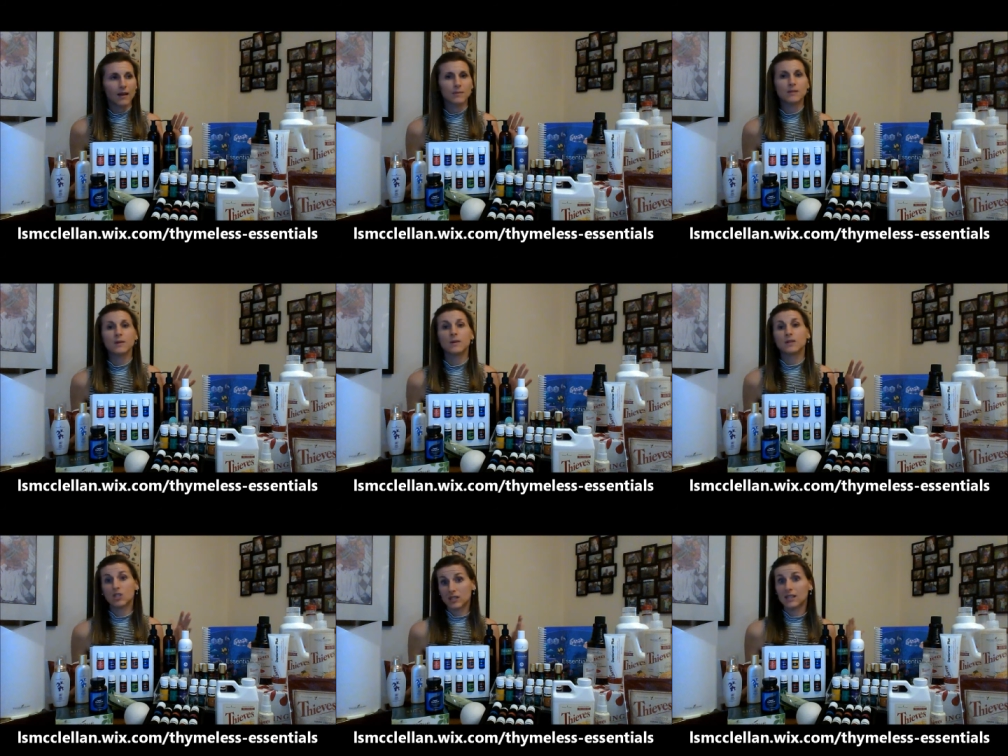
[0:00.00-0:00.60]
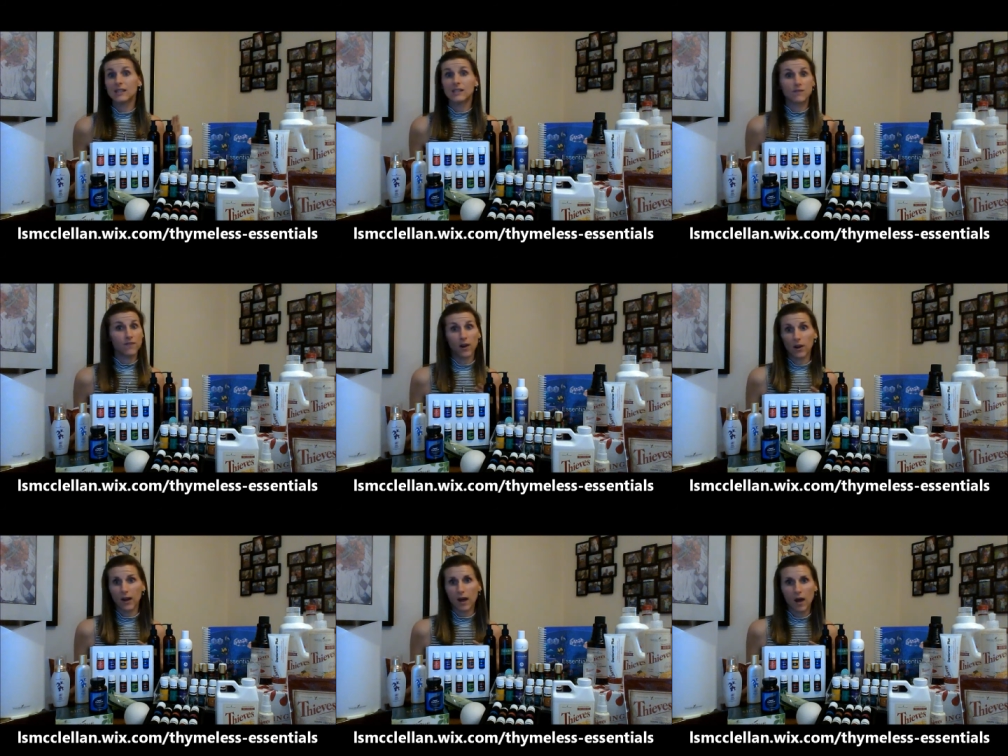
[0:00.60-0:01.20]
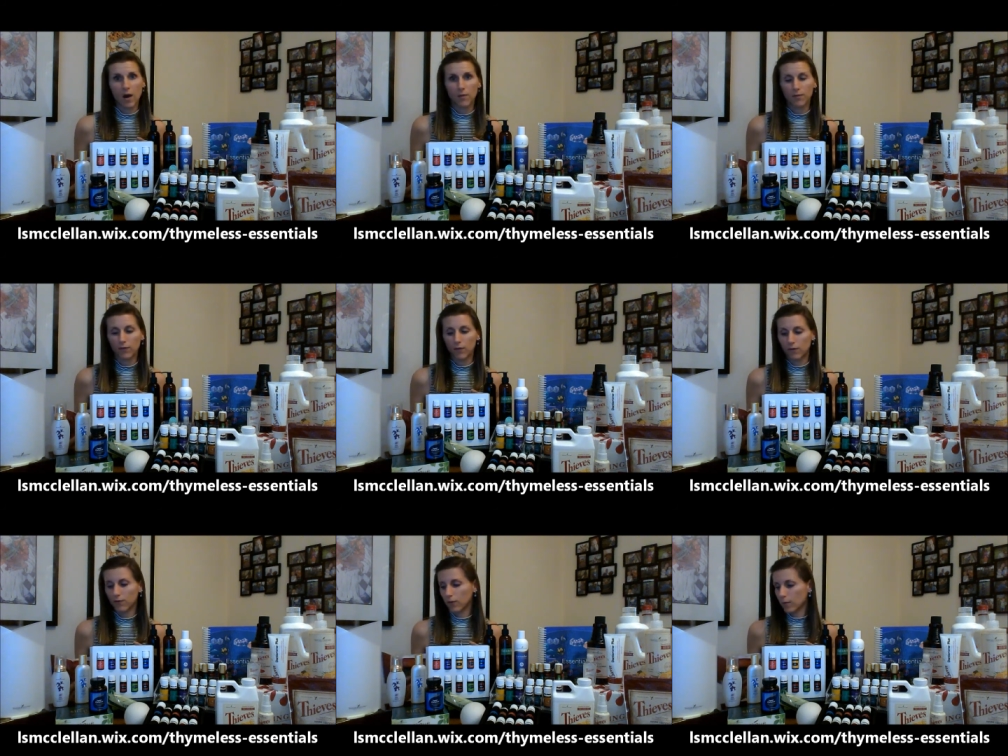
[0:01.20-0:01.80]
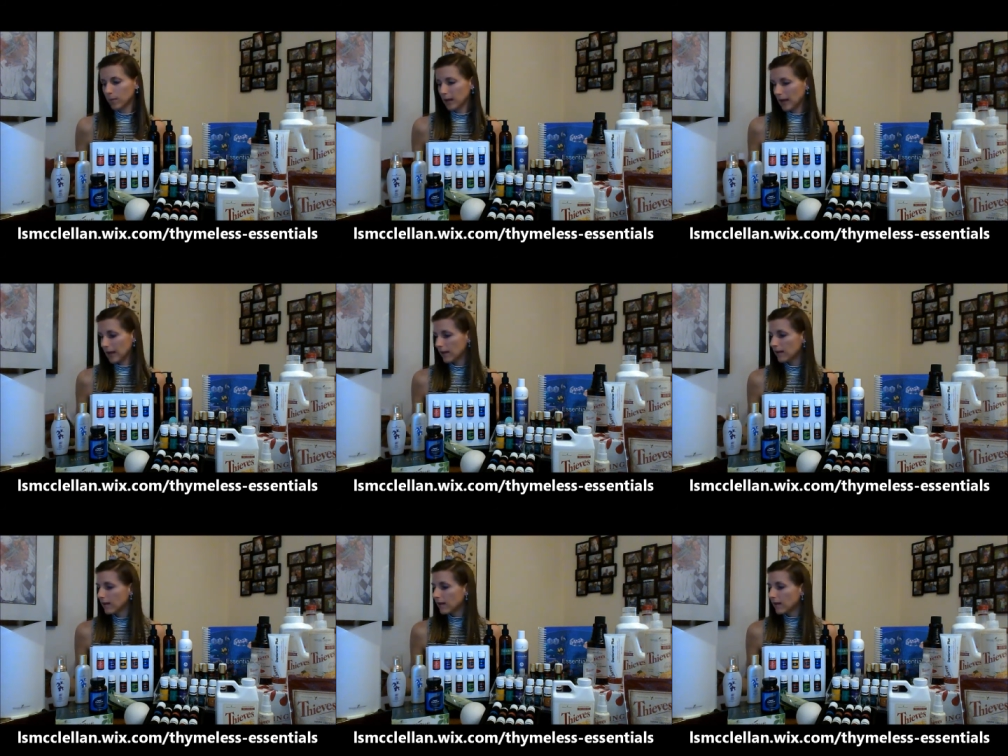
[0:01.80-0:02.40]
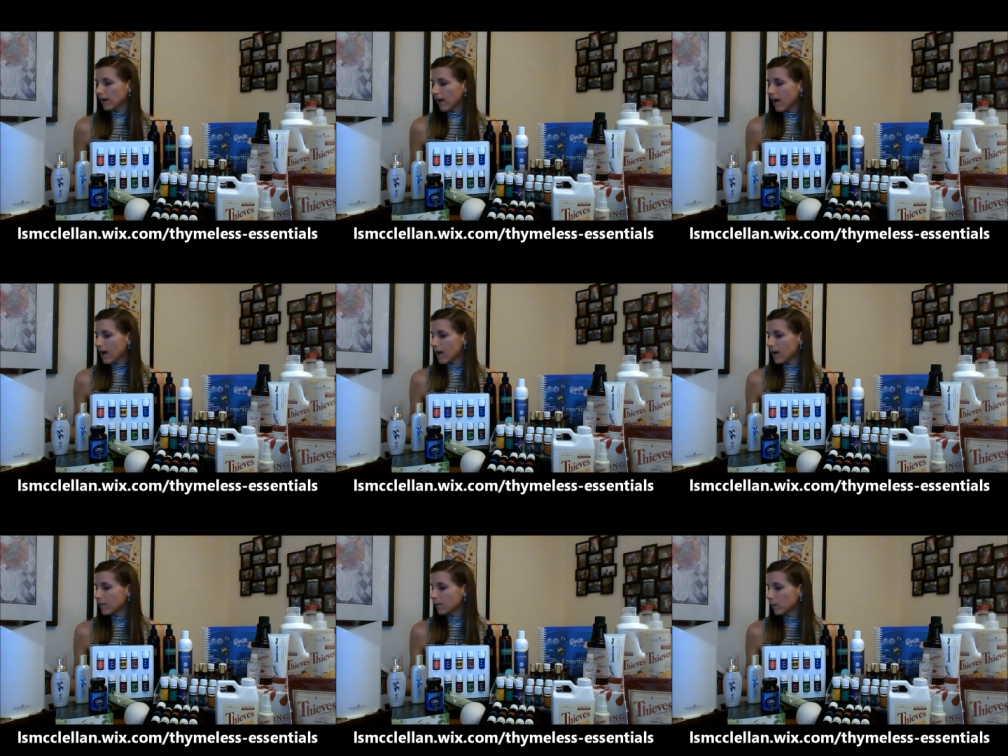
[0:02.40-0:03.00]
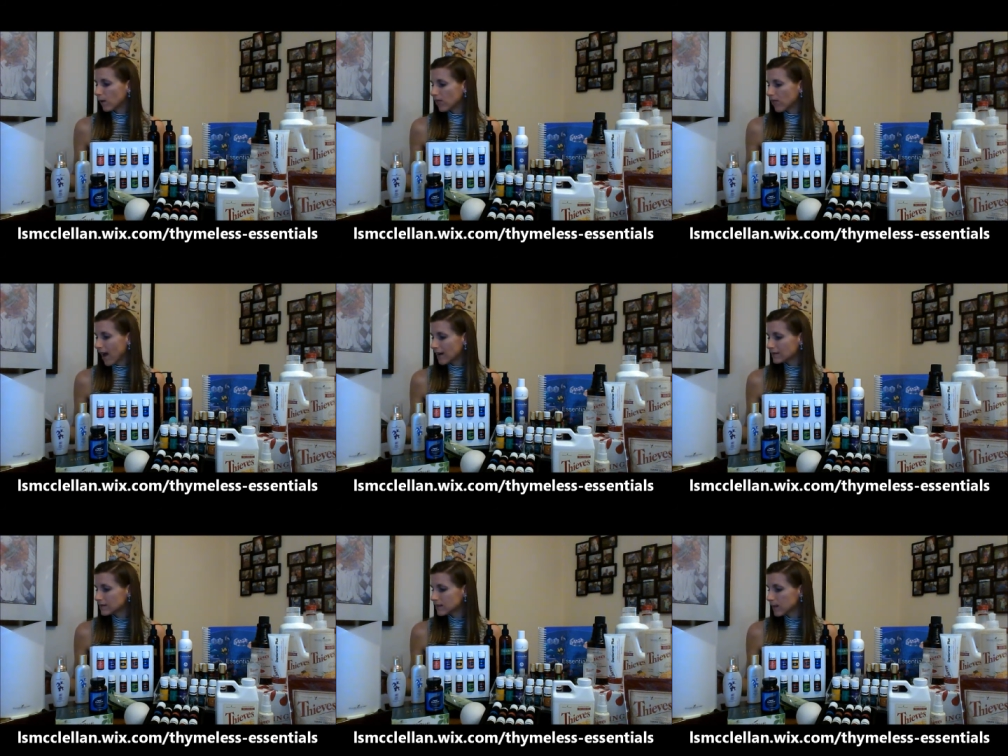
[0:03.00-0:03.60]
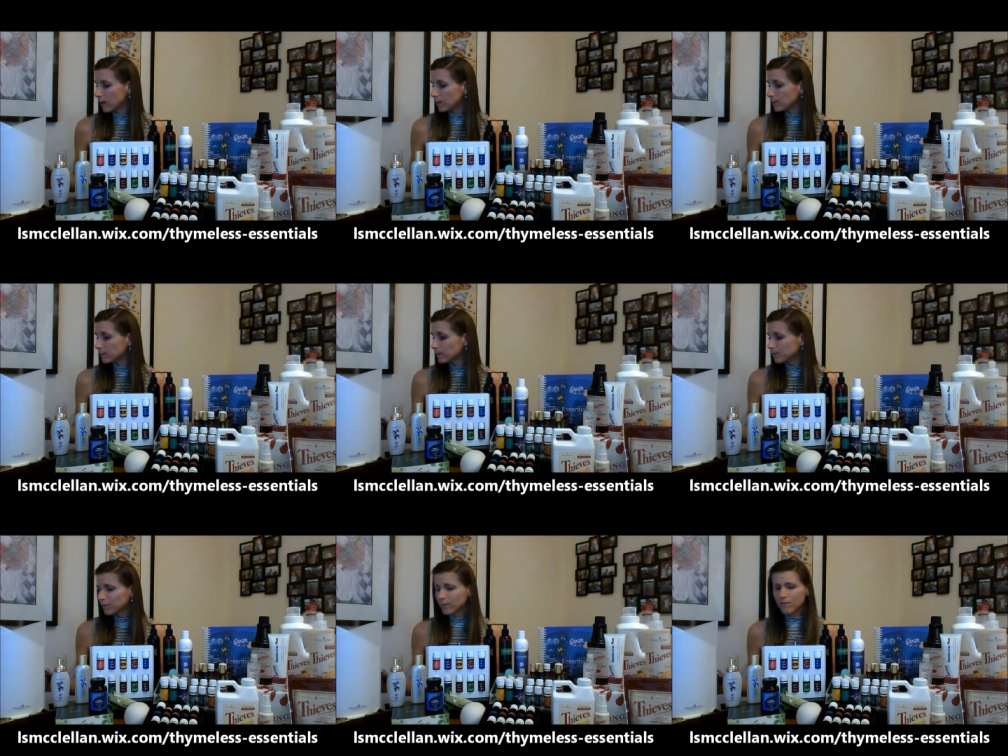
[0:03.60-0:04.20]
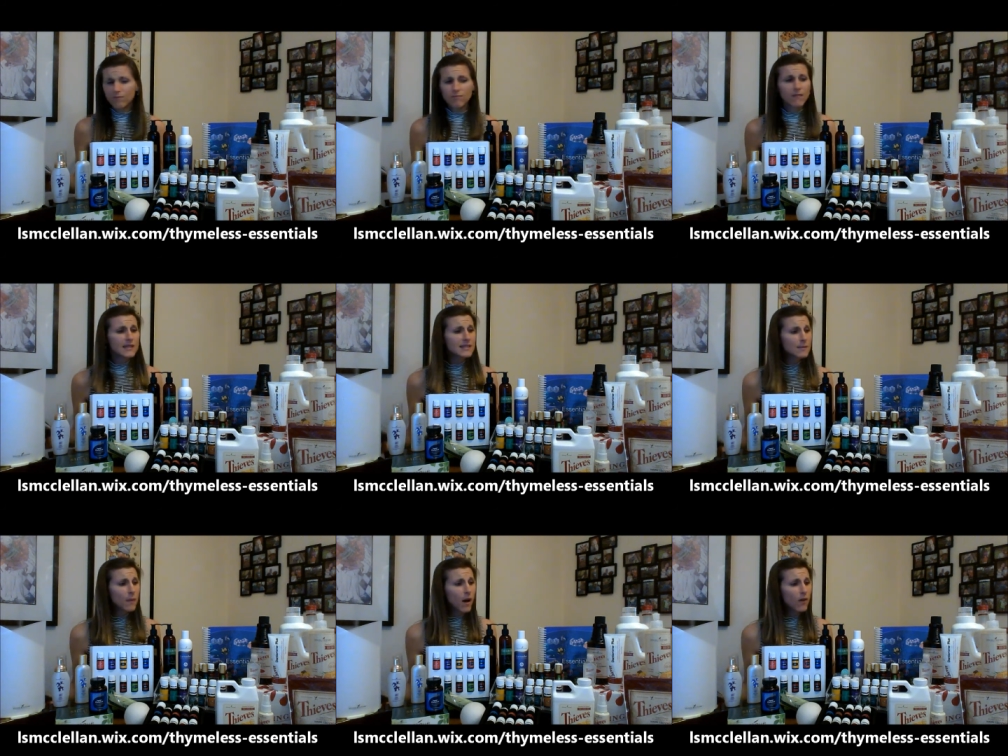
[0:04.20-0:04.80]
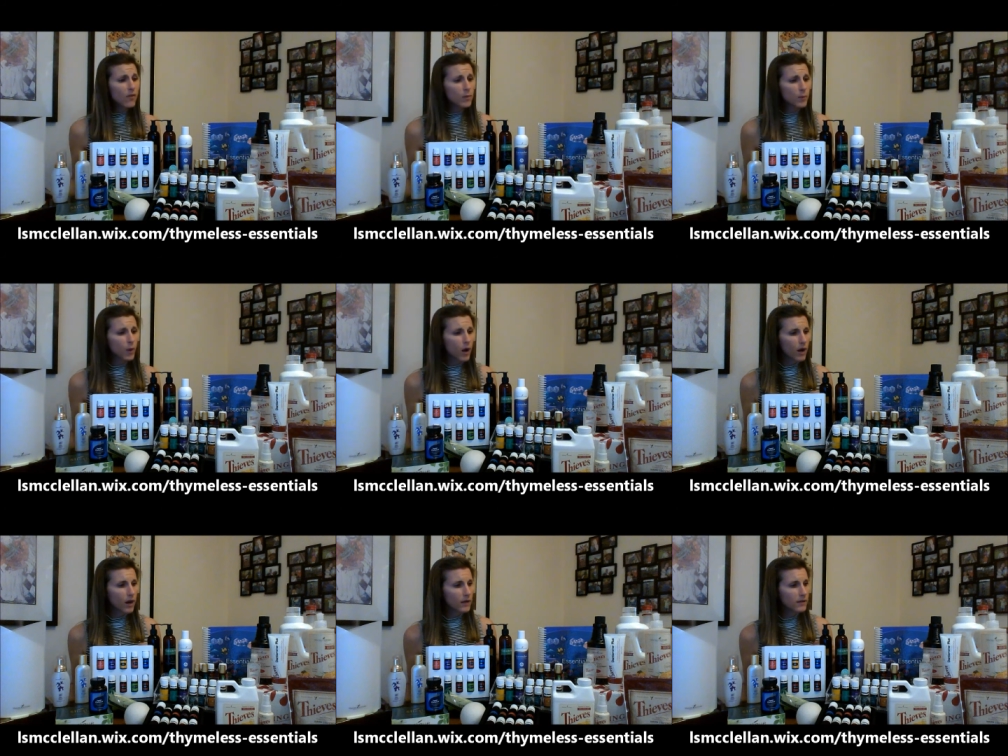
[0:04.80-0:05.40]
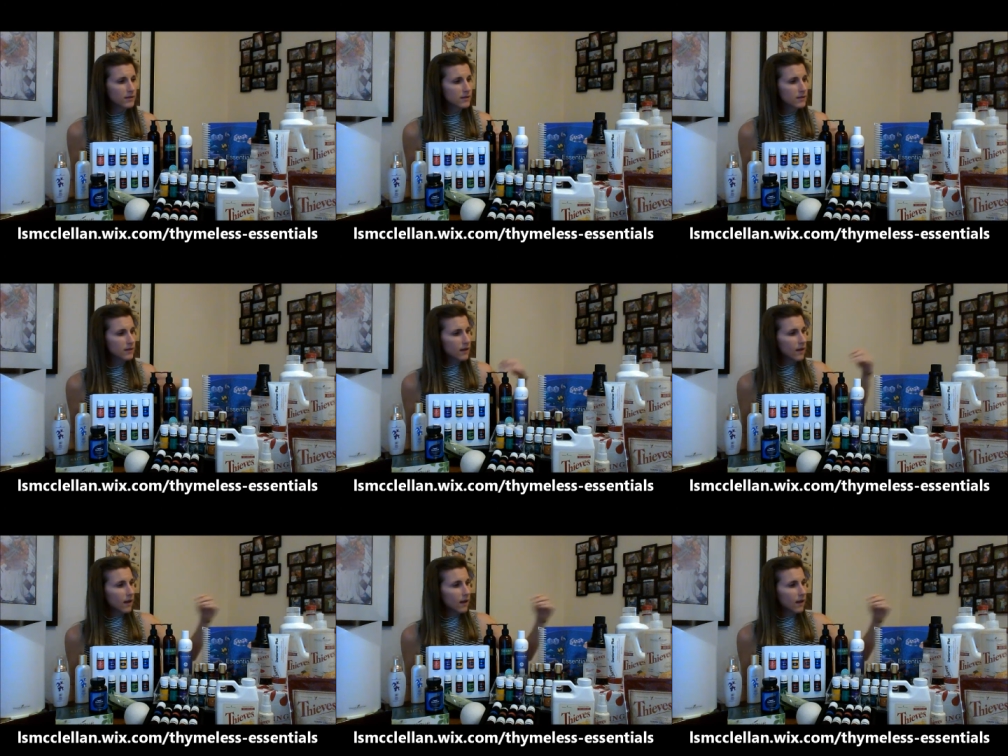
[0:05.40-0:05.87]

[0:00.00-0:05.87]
So it's very helpful for me with that. So some other products.